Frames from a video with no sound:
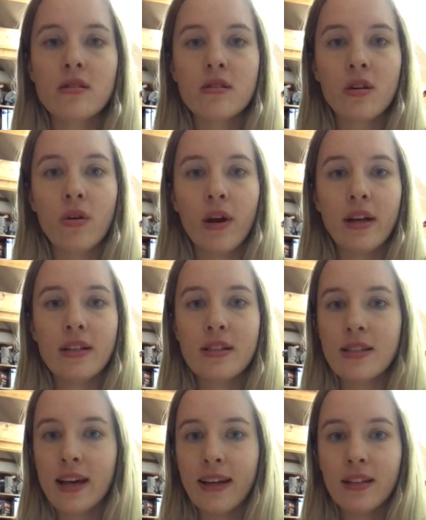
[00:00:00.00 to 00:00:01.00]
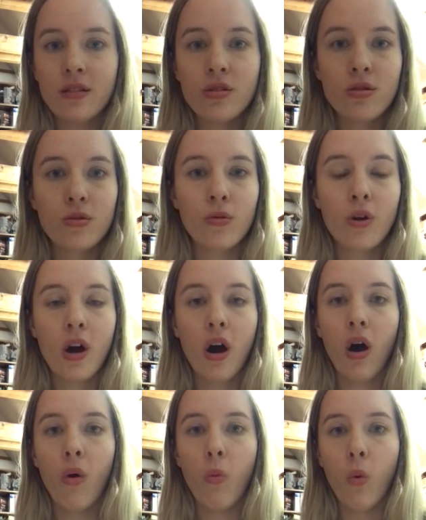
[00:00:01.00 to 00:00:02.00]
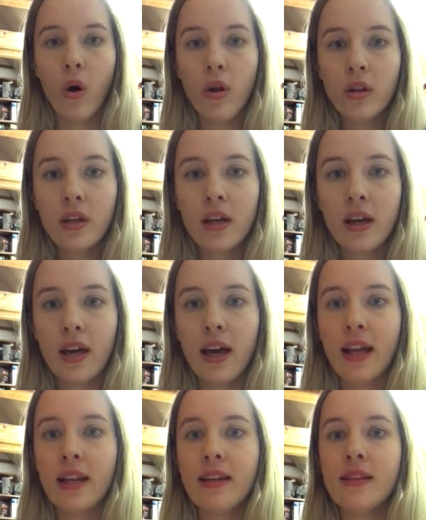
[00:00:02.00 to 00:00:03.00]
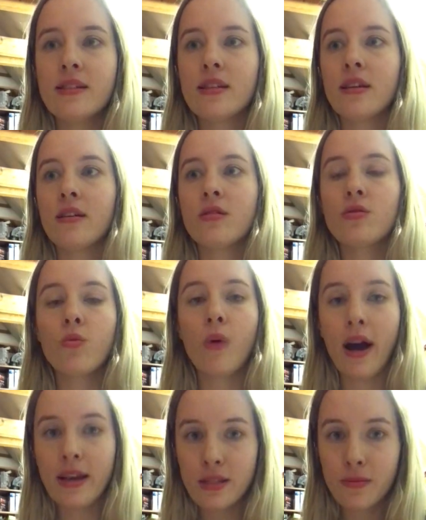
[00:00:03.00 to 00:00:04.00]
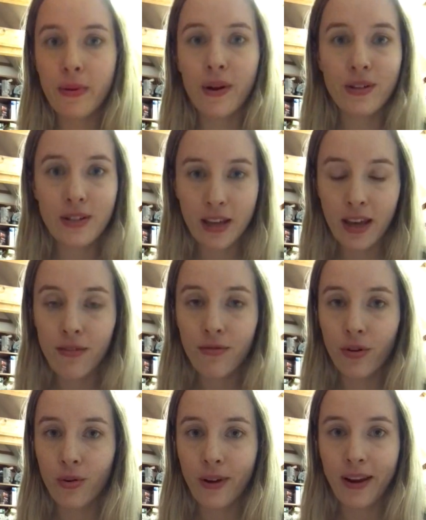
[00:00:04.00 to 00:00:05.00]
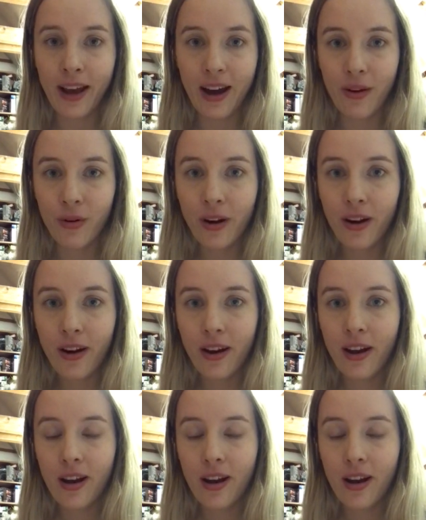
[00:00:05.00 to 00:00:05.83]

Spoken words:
So I decided to walk at least twice per day for 1 hour,